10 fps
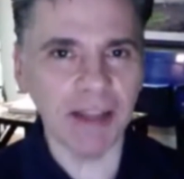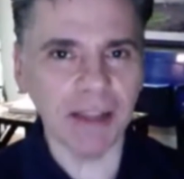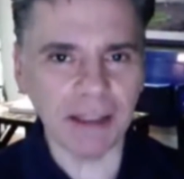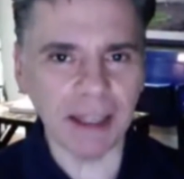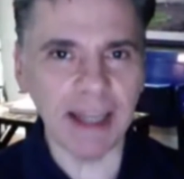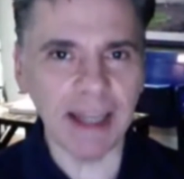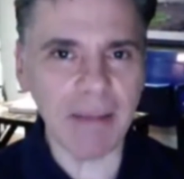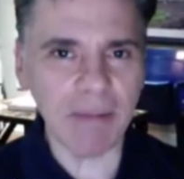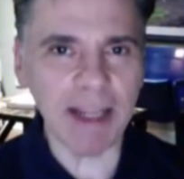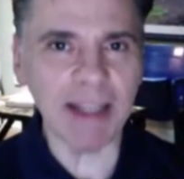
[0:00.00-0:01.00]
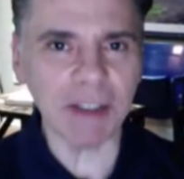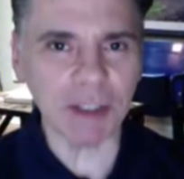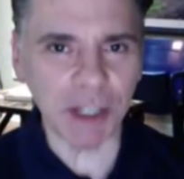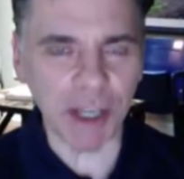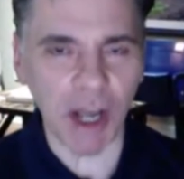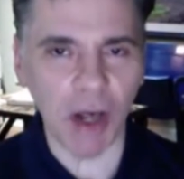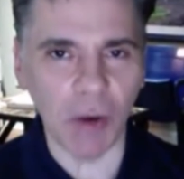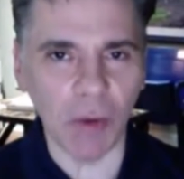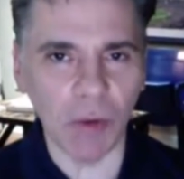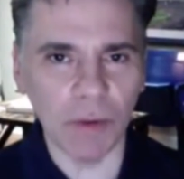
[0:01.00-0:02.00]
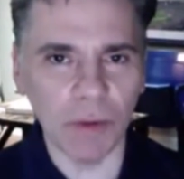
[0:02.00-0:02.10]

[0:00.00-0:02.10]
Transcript: that the name needs to go,